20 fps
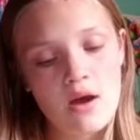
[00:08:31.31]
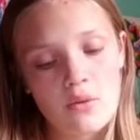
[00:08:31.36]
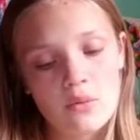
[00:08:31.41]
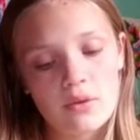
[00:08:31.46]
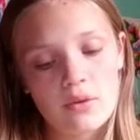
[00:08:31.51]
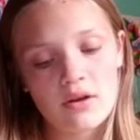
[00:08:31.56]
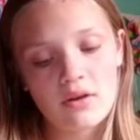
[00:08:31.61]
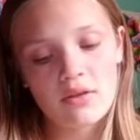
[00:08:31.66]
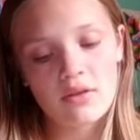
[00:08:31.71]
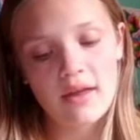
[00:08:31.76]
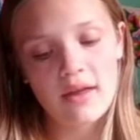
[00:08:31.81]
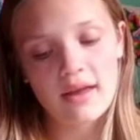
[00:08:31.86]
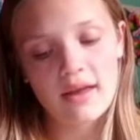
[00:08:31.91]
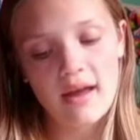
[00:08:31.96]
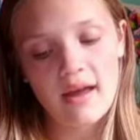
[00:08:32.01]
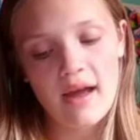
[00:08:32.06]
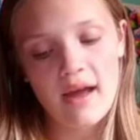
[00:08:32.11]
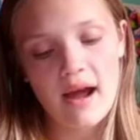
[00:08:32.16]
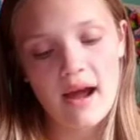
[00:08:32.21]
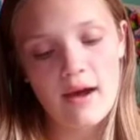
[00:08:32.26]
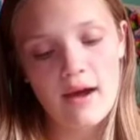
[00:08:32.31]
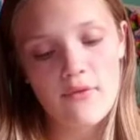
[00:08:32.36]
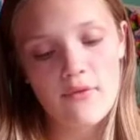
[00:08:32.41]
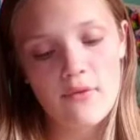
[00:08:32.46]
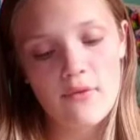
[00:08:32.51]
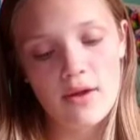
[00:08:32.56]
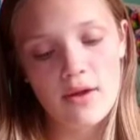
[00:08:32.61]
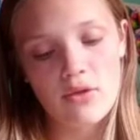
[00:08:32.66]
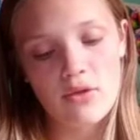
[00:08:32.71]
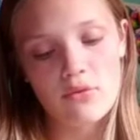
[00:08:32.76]
We are like
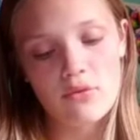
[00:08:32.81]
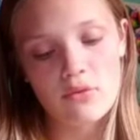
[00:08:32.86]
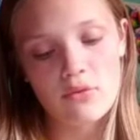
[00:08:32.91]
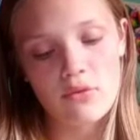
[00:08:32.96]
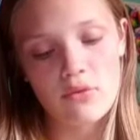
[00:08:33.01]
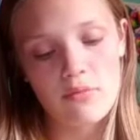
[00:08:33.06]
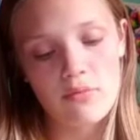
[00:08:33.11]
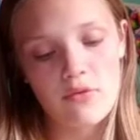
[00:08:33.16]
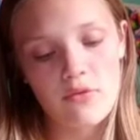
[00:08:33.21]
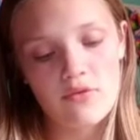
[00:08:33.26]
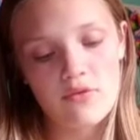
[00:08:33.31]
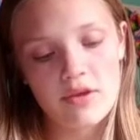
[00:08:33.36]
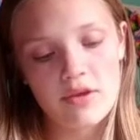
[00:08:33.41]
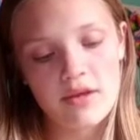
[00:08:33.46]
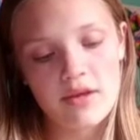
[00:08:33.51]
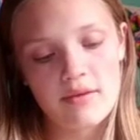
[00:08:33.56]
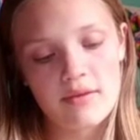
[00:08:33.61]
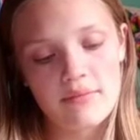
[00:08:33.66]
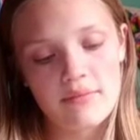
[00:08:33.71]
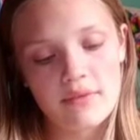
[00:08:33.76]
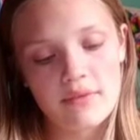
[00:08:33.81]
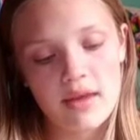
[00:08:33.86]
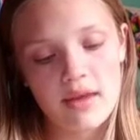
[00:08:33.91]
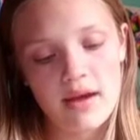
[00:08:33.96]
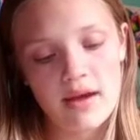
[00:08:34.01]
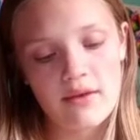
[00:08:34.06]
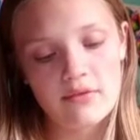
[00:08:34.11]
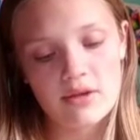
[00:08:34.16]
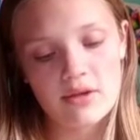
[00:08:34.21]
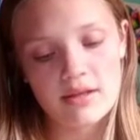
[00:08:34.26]
halfway through the movie
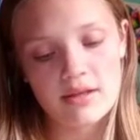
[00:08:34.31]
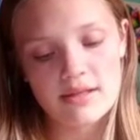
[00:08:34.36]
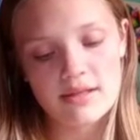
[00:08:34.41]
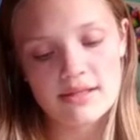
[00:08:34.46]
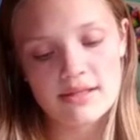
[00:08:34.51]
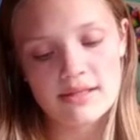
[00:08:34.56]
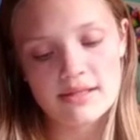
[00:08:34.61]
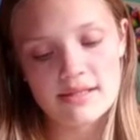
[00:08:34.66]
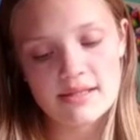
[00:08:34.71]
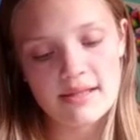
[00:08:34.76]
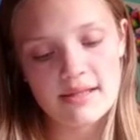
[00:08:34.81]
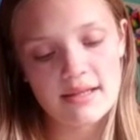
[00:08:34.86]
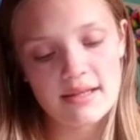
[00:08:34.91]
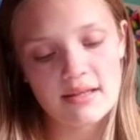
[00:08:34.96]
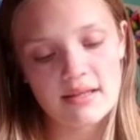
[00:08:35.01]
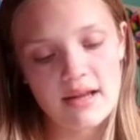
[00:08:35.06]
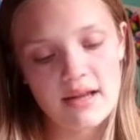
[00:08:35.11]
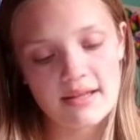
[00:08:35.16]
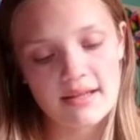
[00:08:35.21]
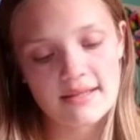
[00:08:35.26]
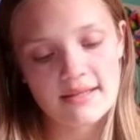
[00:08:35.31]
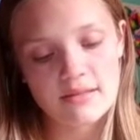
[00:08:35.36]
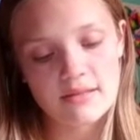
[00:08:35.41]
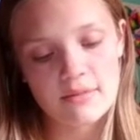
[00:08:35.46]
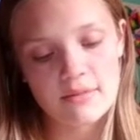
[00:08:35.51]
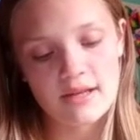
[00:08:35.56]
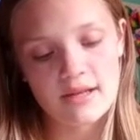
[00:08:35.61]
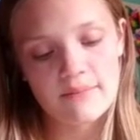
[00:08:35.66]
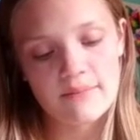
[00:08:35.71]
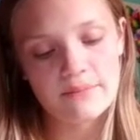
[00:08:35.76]
Gabby is sitting next to
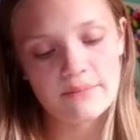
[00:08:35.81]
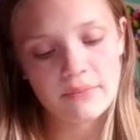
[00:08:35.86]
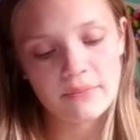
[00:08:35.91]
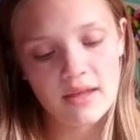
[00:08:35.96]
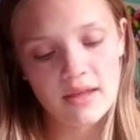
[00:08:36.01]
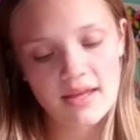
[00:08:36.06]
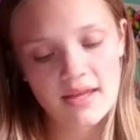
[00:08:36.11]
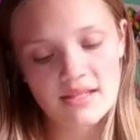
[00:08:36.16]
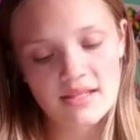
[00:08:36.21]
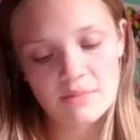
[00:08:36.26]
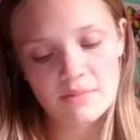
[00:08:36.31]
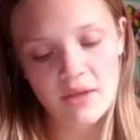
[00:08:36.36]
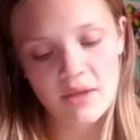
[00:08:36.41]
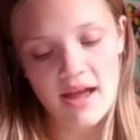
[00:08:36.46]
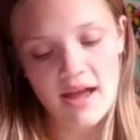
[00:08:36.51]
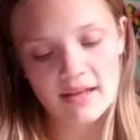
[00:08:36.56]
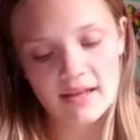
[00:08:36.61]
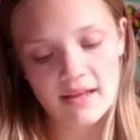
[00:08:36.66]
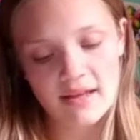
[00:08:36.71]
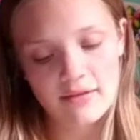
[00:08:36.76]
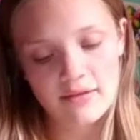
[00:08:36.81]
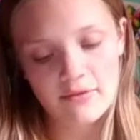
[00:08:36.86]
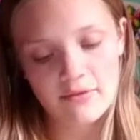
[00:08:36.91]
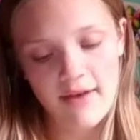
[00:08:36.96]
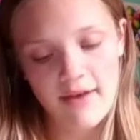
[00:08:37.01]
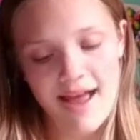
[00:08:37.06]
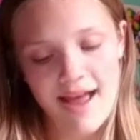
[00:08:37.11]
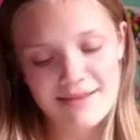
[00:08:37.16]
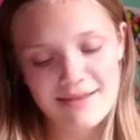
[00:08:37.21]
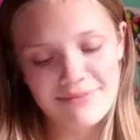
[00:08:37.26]
me. He is black and
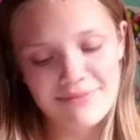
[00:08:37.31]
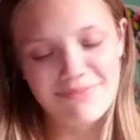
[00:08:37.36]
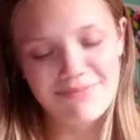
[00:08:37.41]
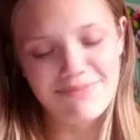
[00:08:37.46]
fat.